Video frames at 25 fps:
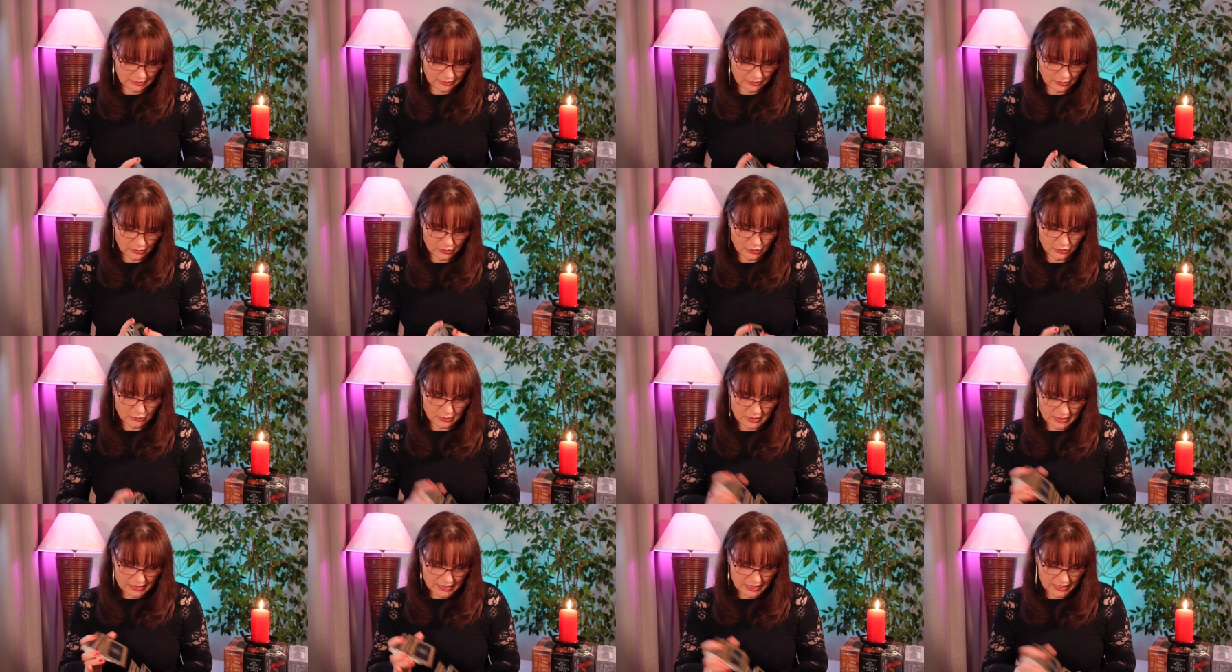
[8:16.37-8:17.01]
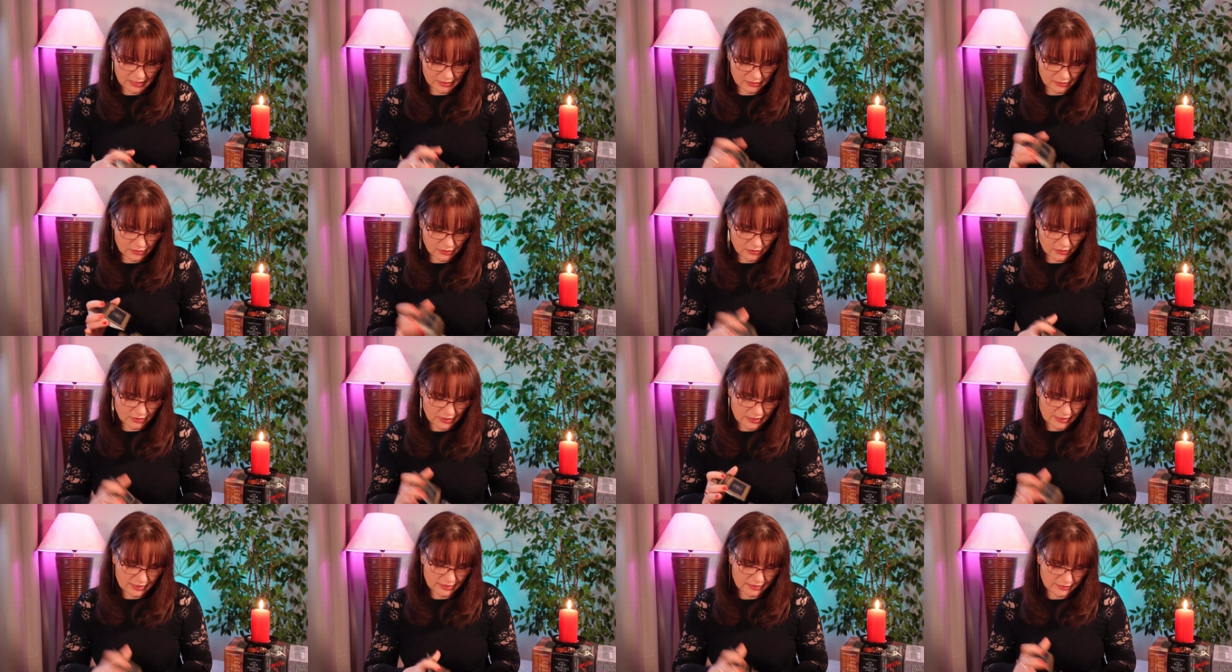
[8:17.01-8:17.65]
Or you will heal your
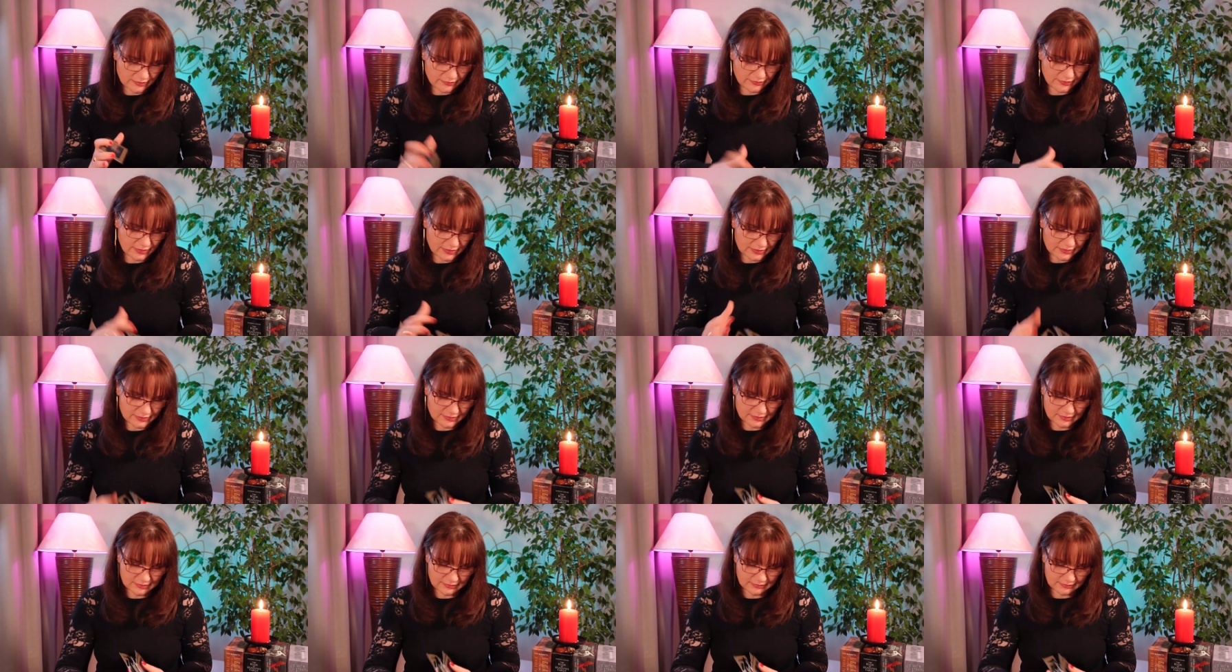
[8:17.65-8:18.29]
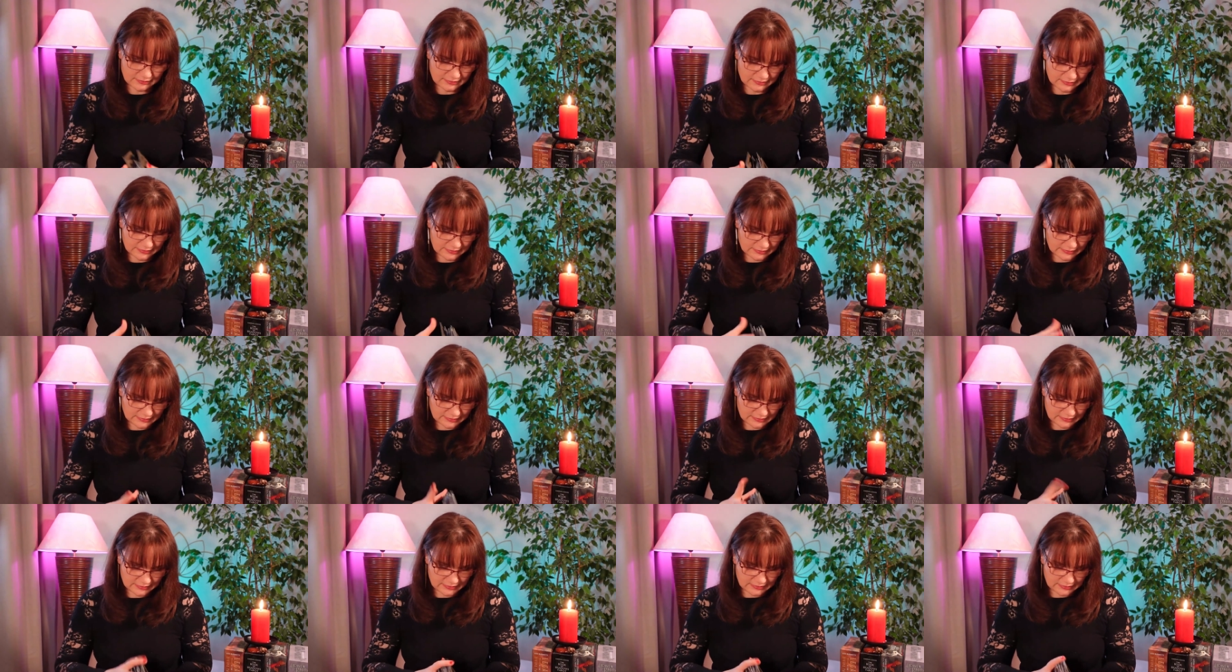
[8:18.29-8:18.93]
heart first?
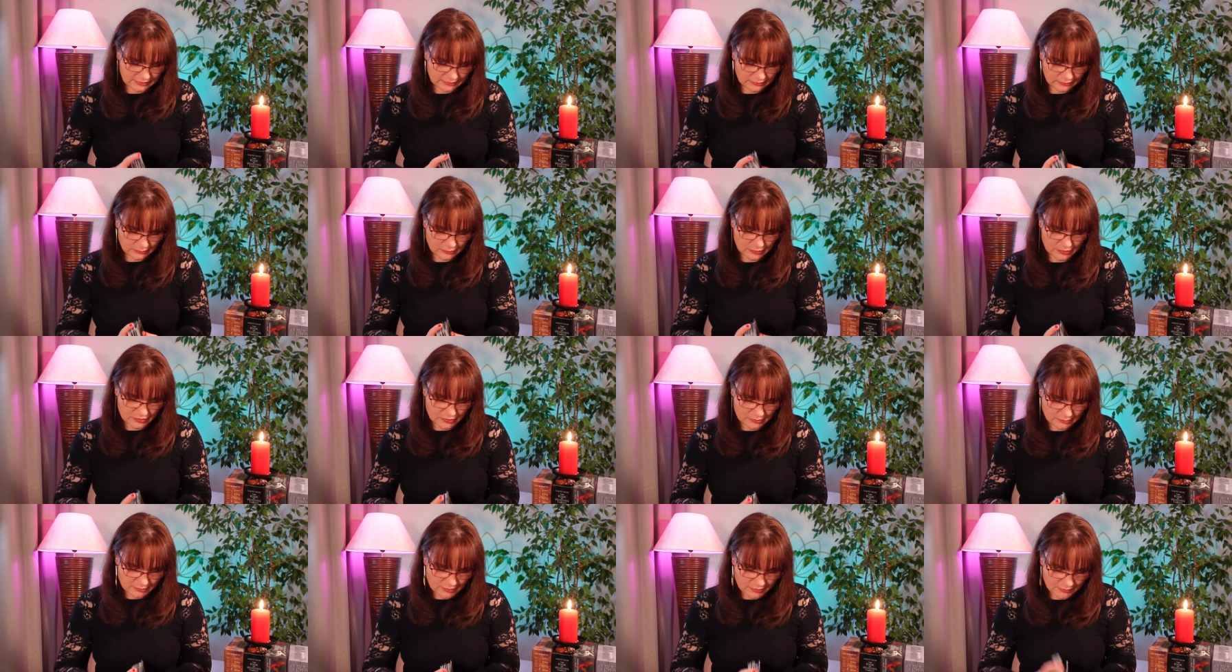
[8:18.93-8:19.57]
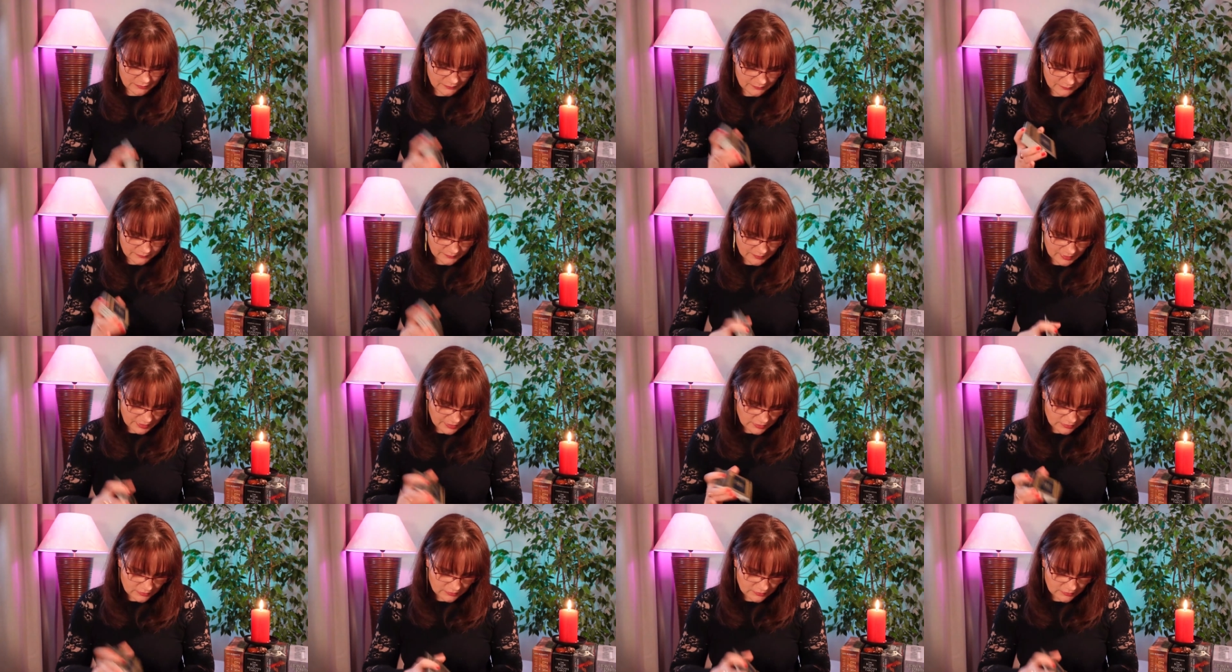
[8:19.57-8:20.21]
What's more in your